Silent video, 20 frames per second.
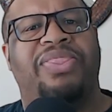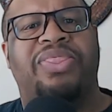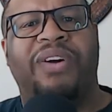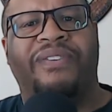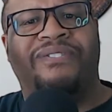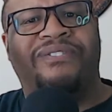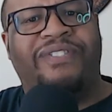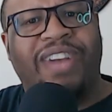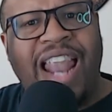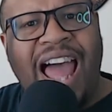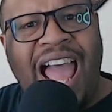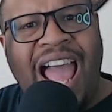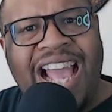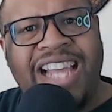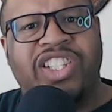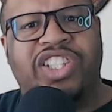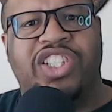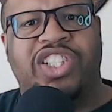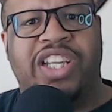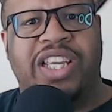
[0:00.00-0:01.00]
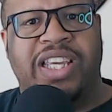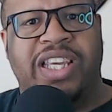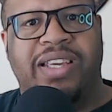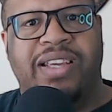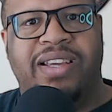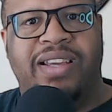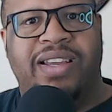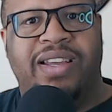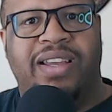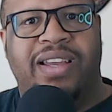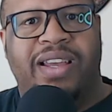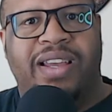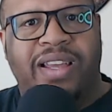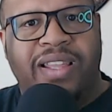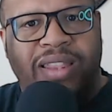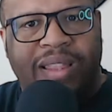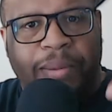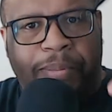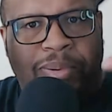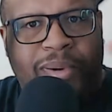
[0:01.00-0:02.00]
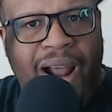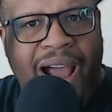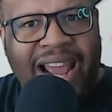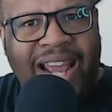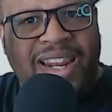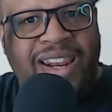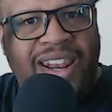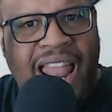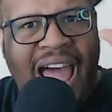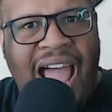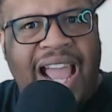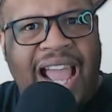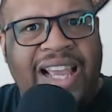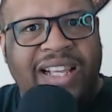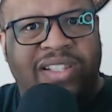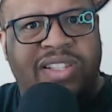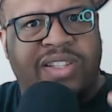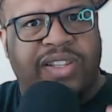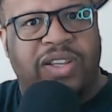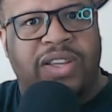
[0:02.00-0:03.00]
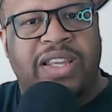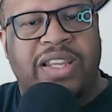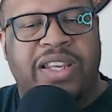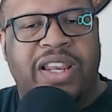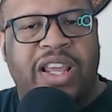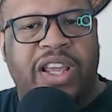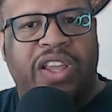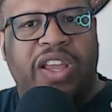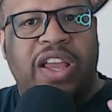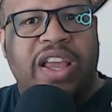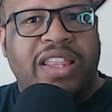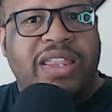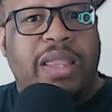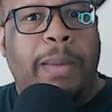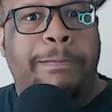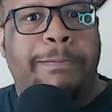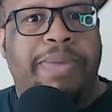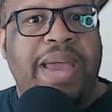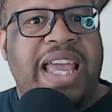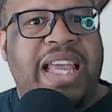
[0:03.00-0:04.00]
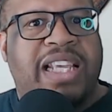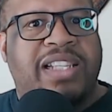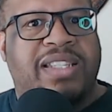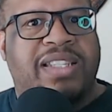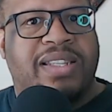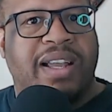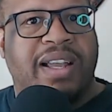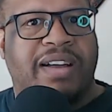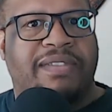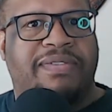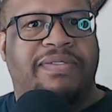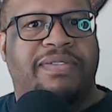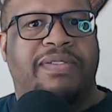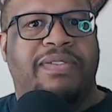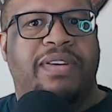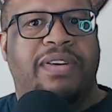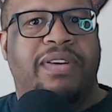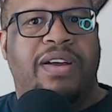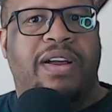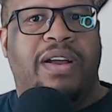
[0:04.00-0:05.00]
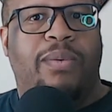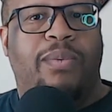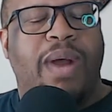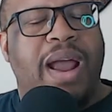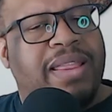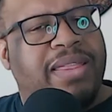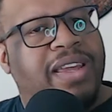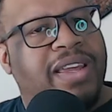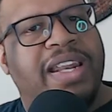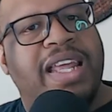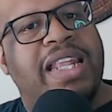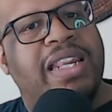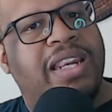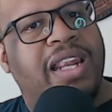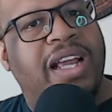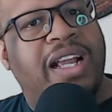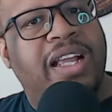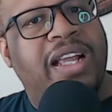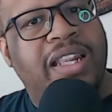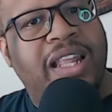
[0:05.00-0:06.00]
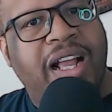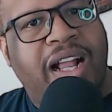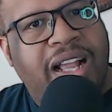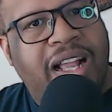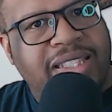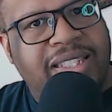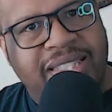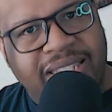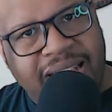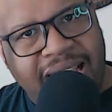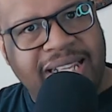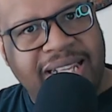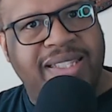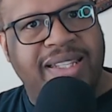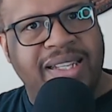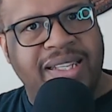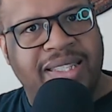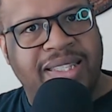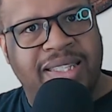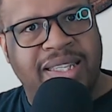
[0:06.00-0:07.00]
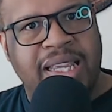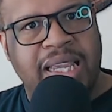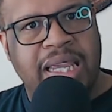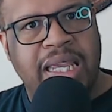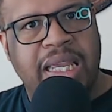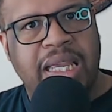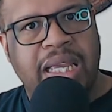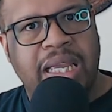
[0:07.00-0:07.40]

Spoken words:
flashy, the bright lights and the big stuff, rather than the consistency.